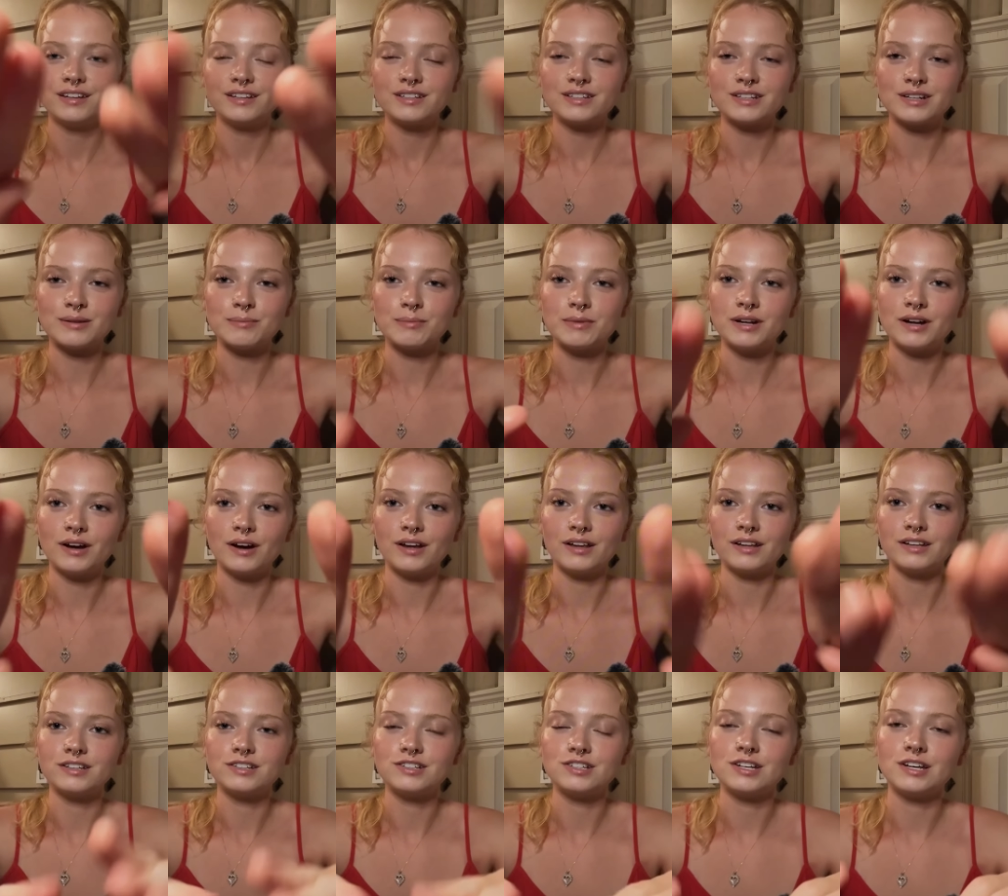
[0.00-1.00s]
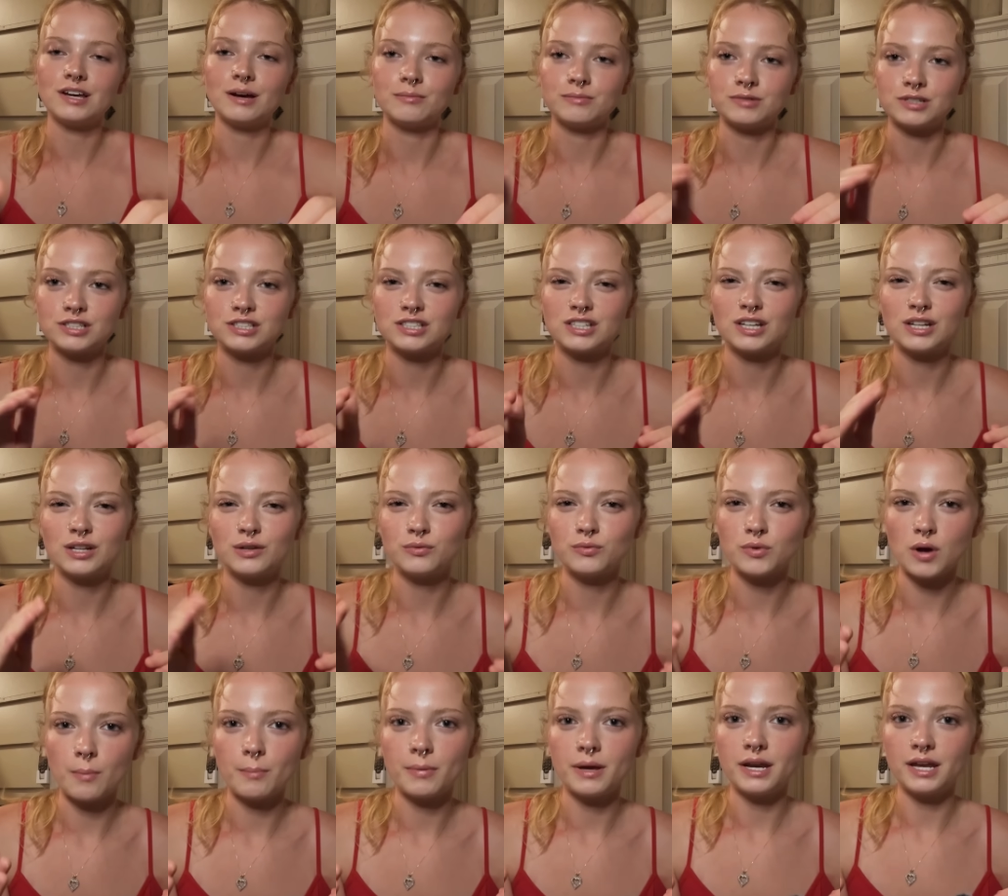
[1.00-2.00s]
terminology. I'm just gonna
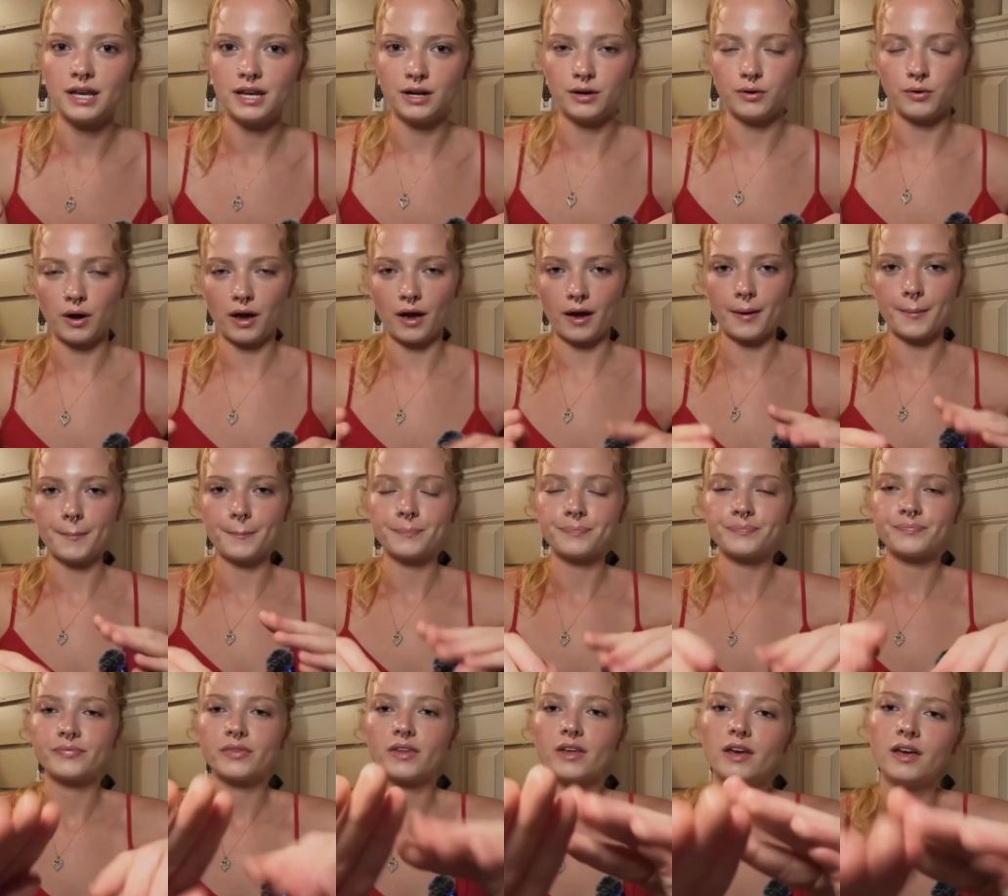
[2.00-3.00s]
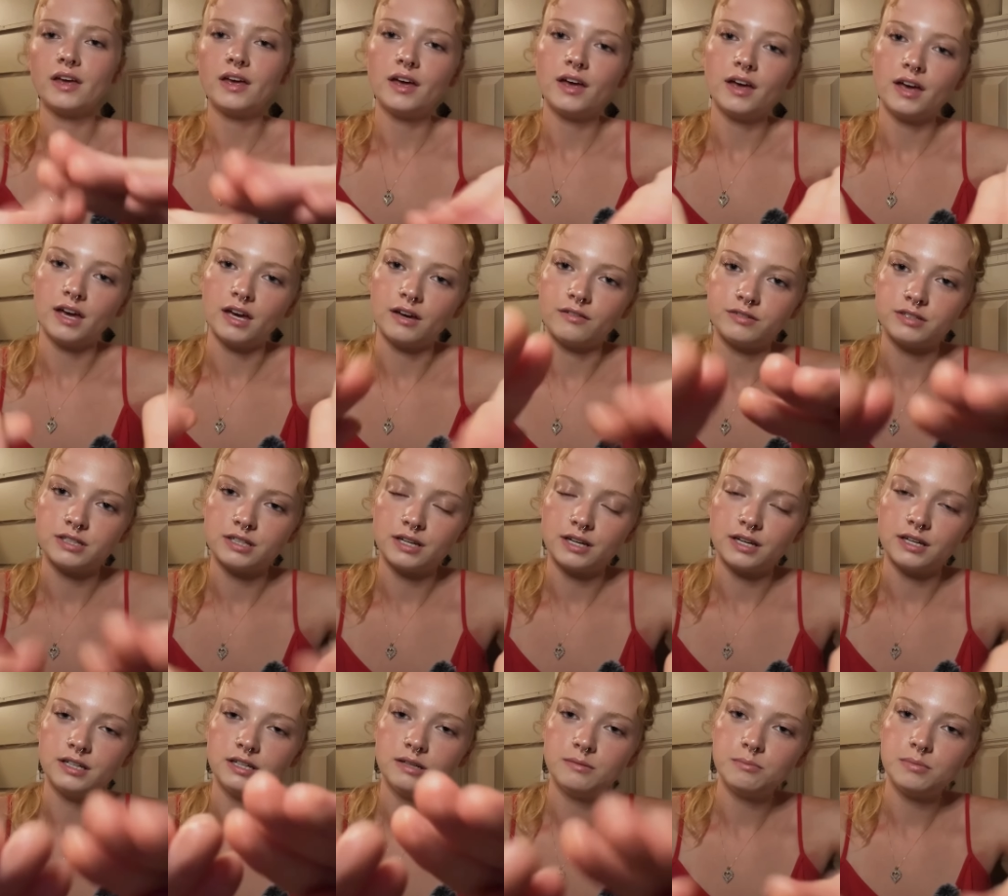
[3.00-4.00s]
rub it in, okay? I have to
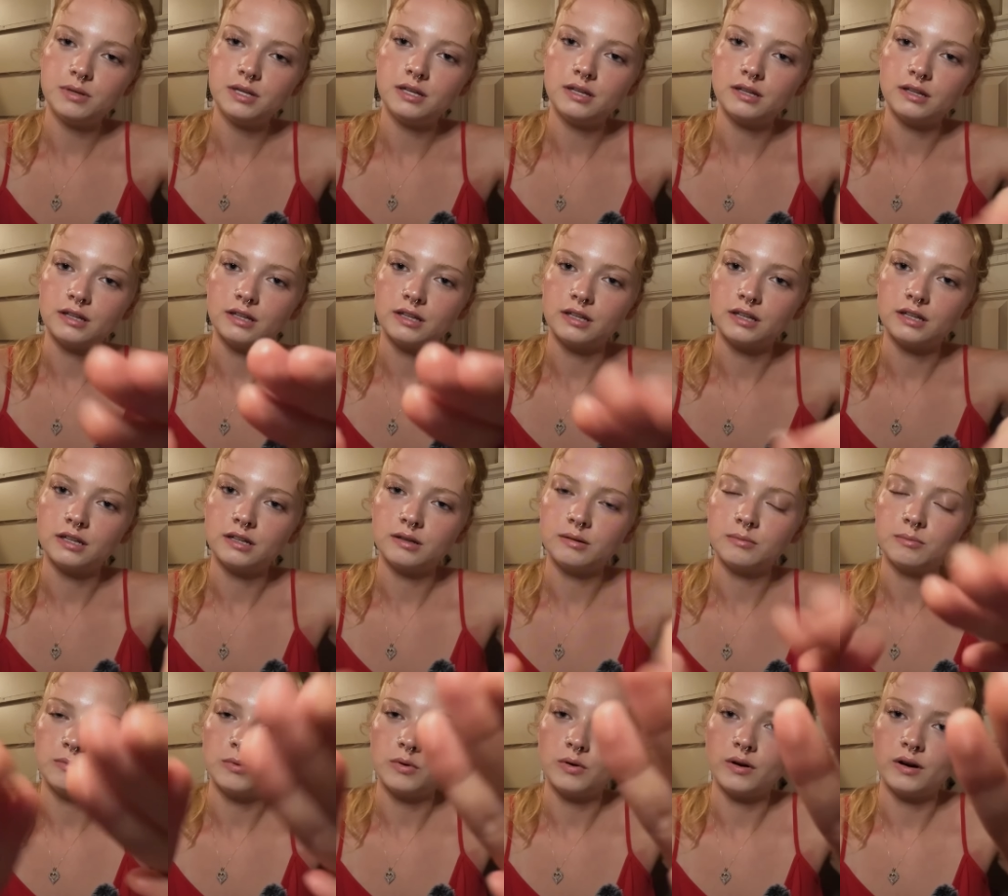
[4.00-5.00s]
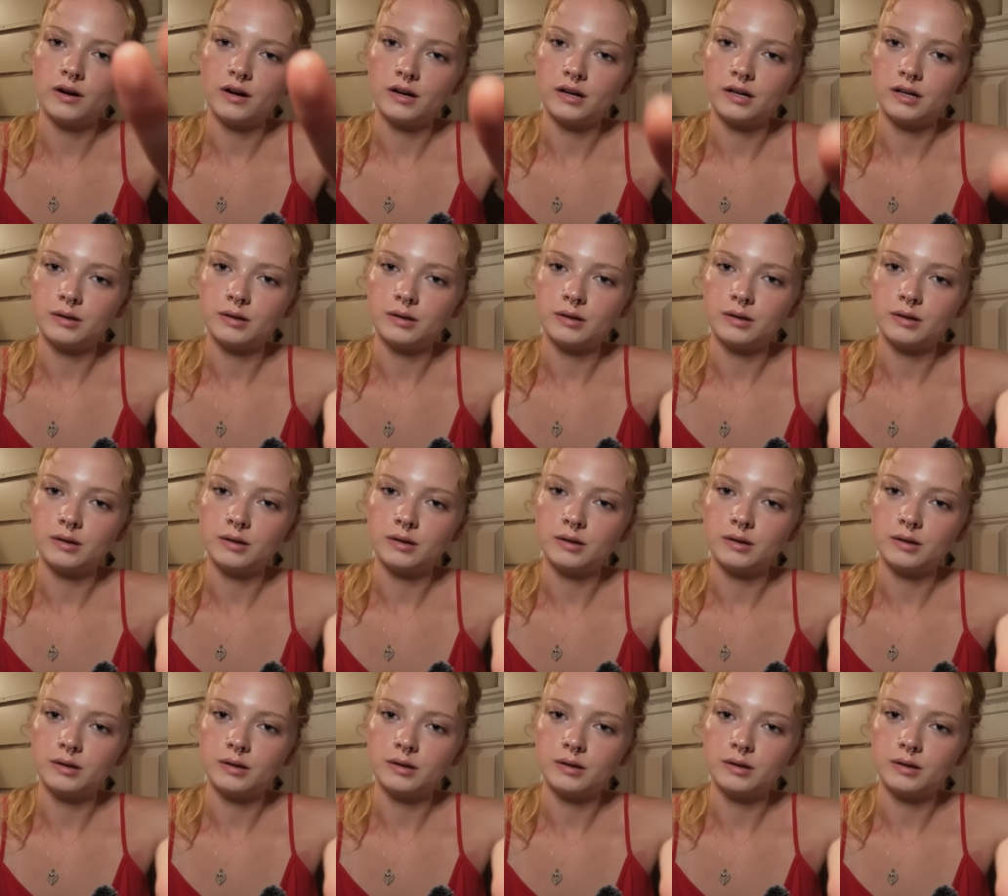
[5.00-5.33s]
kind of be a little more